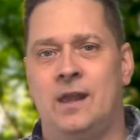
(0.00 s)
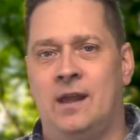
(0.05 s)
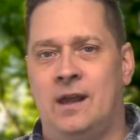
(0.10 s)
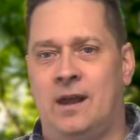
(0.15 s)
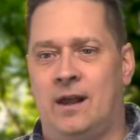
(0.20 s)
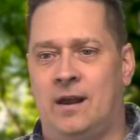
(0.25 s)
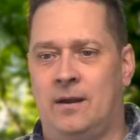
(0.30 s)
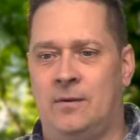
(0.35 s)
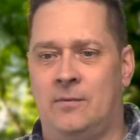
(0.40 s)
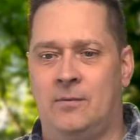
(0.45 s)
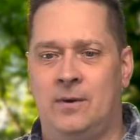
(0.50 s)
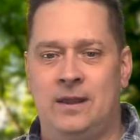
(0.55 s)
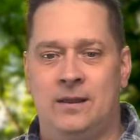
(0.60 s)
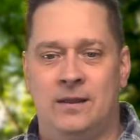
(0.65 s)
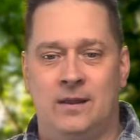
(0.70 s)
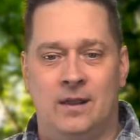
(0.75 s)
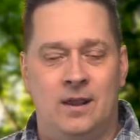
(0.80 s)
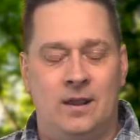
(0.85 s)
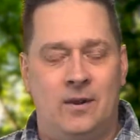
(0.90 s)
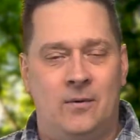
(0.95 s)
Uh, we,
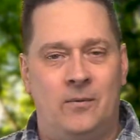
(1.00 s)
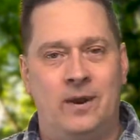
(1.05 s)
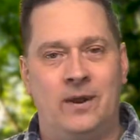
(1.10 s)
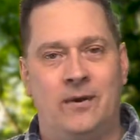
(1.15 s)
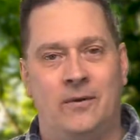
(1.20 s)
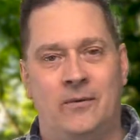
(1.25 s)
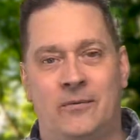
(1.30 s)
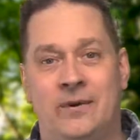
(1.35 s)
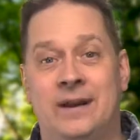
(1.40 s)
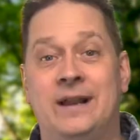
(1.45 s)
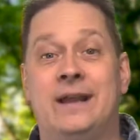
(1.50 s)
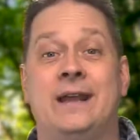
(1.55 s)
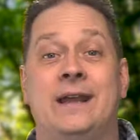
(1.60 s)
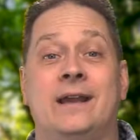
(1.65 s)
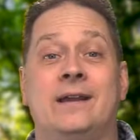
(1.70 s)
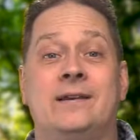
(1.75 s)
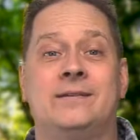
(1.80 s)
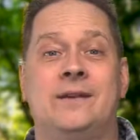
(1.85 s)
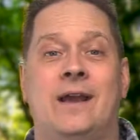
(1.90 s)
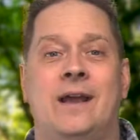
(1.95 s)
we are really
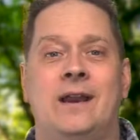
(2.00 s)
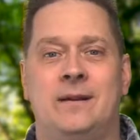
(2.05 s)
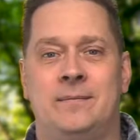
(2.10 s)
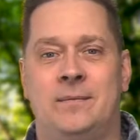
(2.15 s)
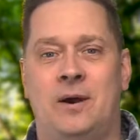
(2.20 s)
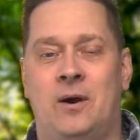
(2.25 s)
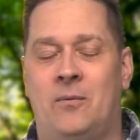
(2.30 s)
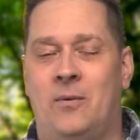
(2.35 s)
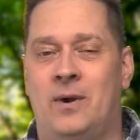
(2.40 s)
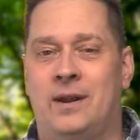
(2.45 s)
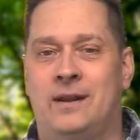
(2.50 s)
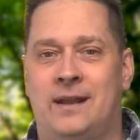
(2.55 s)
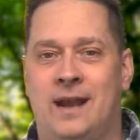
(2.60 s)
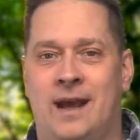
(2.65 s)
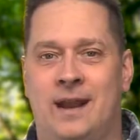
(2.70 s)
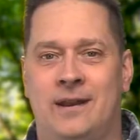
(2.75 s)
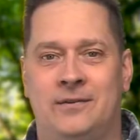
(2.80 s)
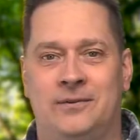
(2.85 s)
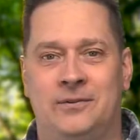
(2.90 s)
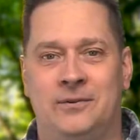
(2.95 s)
excited about what
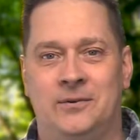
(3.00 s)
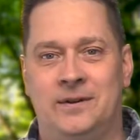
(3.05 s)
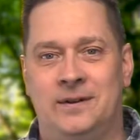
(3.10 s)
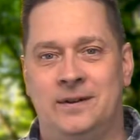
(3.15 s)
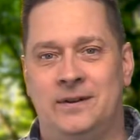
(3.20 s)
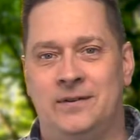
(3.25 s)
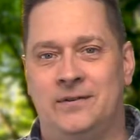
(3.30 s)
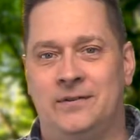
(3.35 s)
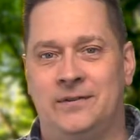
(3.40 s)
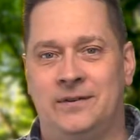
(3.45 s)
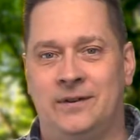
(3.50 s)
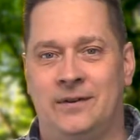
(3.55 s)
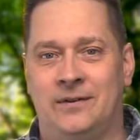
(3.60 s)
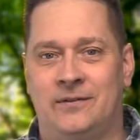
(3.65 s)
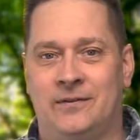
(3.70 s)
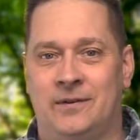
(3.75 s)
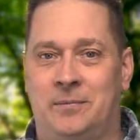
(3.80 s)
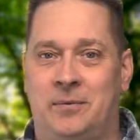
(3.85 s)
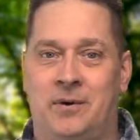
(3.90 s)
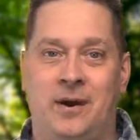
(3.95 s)
God is doing. There's, there's
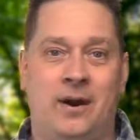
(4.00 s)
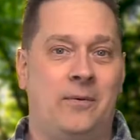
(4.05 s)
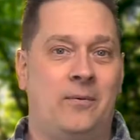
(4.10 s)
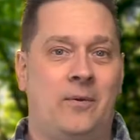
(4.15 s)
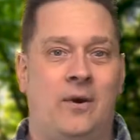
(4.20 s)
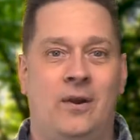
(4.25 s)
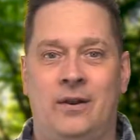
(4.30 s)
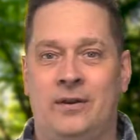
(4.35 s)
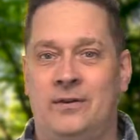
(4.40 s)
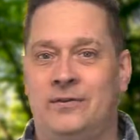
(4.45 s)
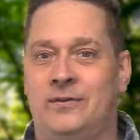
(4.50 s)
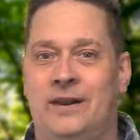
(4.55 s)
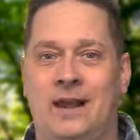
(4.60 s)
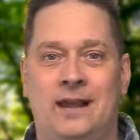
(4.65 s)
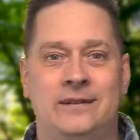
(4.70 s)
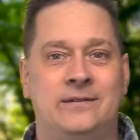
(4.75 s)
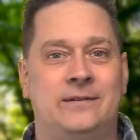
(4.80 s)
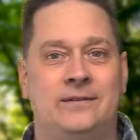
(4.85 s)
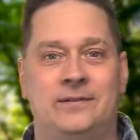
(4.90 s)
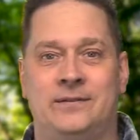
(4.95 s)
a prayer wall. There's
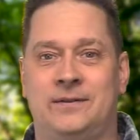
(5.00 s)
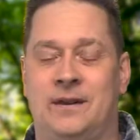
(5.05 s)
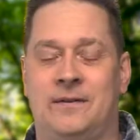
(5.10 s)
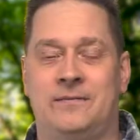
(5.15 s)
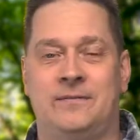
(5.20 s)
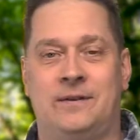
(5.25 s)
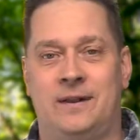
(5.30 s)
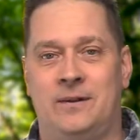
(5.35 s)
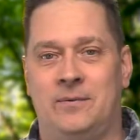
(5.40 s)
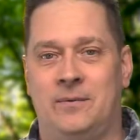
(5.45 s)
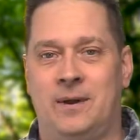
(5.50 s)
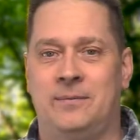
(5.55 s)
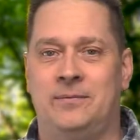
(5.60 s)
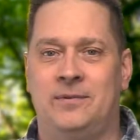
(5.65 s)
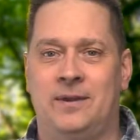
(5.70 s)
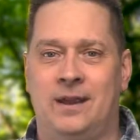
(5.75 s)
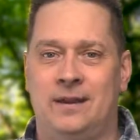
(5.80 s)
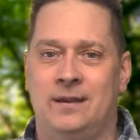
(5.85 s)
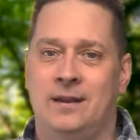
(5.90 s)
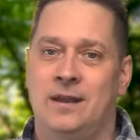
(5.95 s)
lots of stuff on the
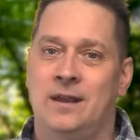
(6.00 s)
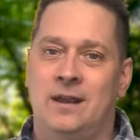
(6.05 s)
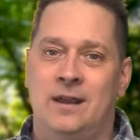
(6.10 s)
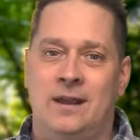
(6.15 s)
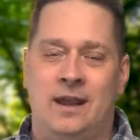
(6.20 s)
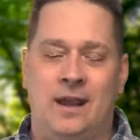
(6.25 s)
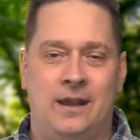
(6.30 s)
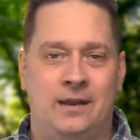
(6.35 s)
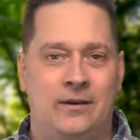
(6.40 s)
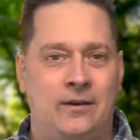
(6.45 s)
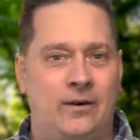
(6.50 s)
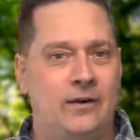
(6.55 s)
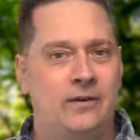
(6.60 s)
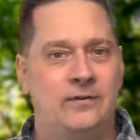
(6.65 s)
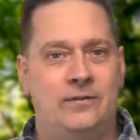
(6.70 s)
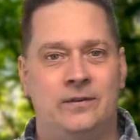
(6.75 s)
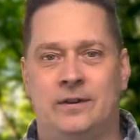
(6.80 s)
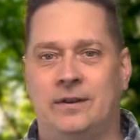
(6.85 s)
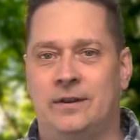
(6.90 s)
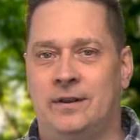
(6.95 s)
website. I
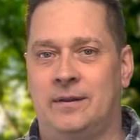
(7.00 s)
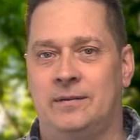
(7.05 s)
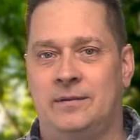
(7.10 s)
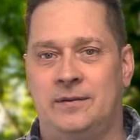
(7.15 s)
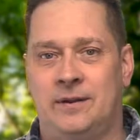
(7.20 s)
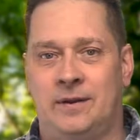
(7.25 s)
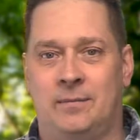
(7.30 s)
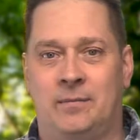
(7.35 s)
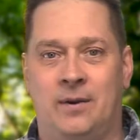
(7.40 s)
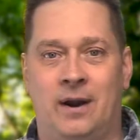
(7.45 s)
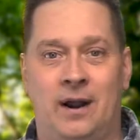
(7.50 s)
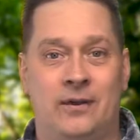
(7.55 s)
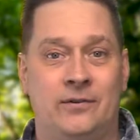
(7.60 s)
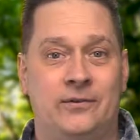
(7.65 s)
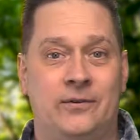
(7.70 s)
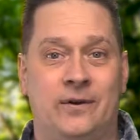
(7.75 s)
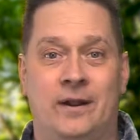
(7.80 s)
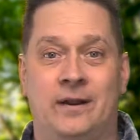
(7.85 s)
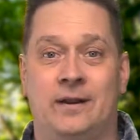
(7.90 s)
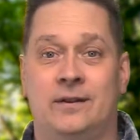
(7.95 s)
encourage you to, to browse
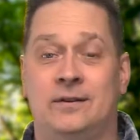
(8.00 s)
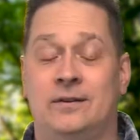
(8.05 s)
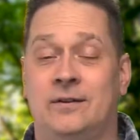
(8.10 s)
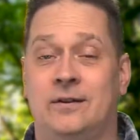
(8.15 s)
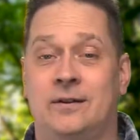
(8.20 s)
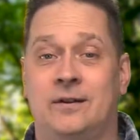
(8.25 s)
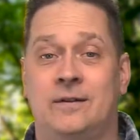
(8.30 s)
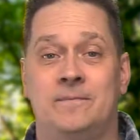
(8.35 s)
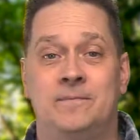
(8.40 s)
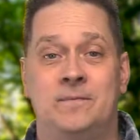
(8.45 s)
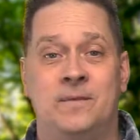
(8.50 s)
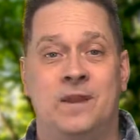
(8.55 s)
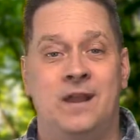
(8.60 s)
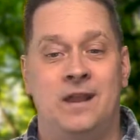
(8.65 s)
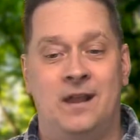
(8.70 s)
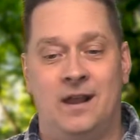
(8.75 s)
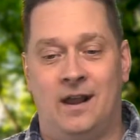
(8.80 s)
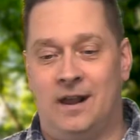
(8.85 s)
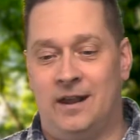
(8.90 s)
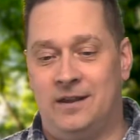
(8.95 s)
around and look.
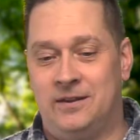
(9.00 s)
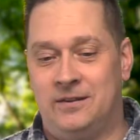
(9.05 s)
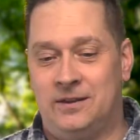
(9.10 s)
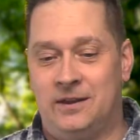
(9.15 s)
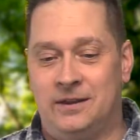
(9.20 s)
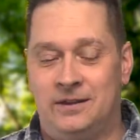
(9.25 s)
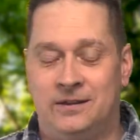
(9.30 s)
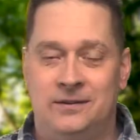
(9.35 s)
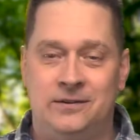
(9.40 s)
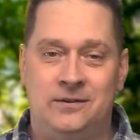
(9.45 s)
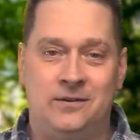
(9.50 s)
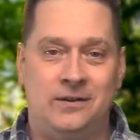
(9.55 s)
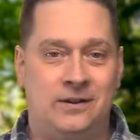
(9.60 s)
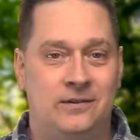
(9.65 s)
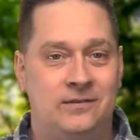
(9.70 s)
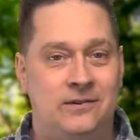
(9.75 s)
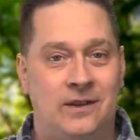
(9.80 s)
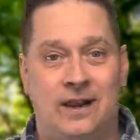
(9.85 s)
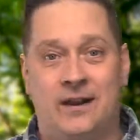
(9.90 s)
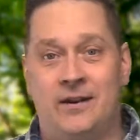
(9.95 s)
Uh, you, can, you can
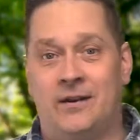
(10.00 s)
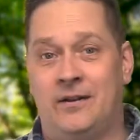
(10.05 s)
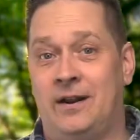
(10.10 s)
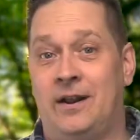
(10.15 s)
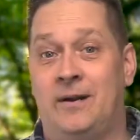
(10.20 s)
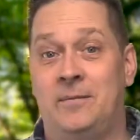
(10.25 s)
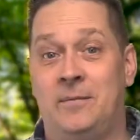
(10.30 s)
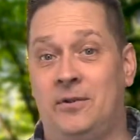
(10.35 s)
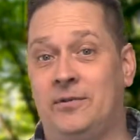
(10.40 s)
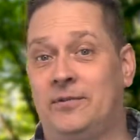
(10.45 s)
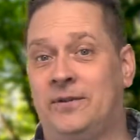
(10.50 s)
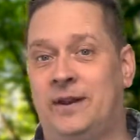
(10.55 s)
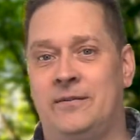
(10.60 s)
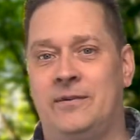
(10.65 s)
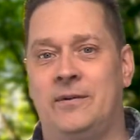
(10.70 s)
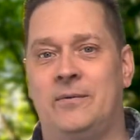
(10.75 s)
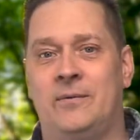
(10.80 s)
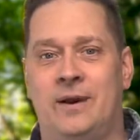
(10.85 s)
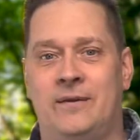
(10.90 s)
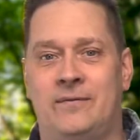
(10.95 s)
check out almost
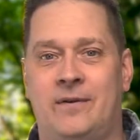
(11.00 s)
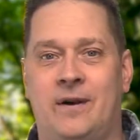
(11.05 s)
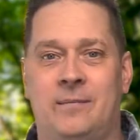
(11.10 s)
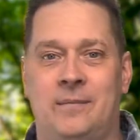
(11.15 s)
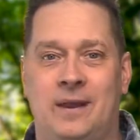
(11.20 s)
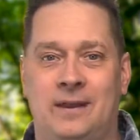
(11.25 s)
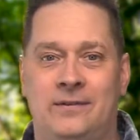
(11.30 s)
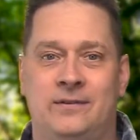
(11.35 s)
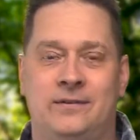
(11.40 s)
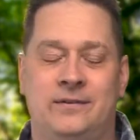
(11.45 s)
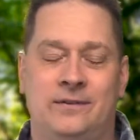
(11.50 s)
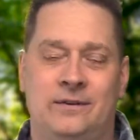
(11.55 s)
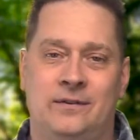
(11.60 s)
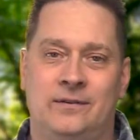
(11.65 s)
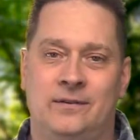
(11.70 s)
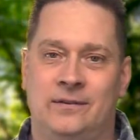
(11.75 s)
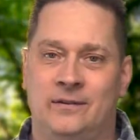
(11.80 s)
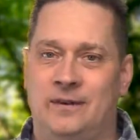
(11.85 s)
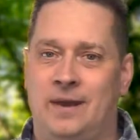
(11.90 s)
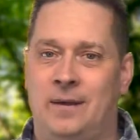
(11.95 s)
every one of our messages
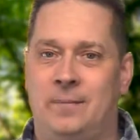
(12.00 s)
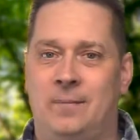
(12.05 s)
is up